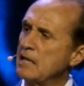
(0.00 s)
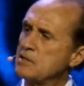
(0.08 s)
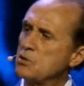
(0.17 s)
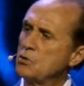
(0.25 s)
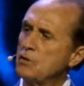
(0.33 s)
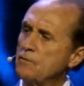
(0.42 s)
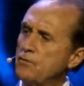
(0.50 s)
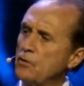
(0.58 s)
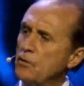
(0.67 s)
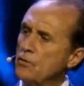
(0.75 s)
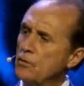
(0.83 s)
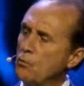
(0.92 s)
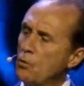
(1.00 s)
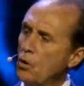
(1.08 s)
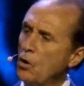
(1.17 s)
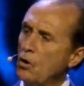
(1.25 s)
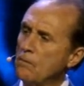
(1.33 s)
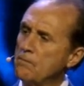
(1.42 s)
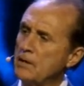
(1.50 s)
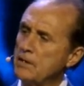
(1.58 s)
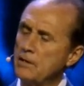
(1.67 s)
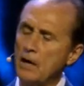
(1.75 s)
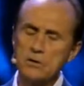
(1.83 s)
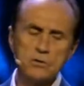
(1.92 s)
that's good for the world
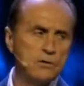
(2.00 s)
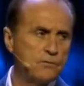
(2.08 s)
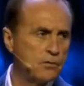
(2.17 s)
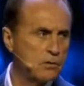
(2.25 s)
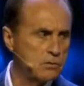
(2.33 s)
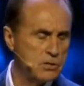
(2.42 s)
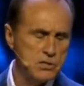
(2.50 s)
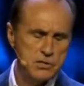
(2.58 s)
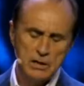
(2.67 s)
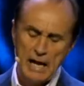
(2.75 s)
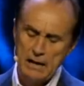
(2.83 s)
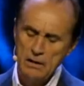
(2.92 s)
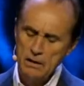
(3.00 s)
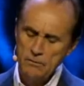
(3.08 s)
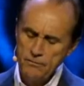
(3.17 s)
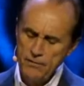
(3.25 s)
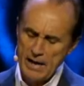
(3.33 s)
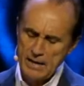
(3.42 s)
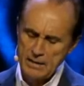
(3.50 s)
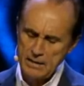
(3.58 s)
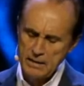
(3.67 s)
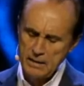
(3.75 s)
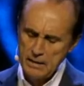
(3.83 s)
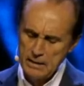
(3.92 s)
but not good for Christian faith.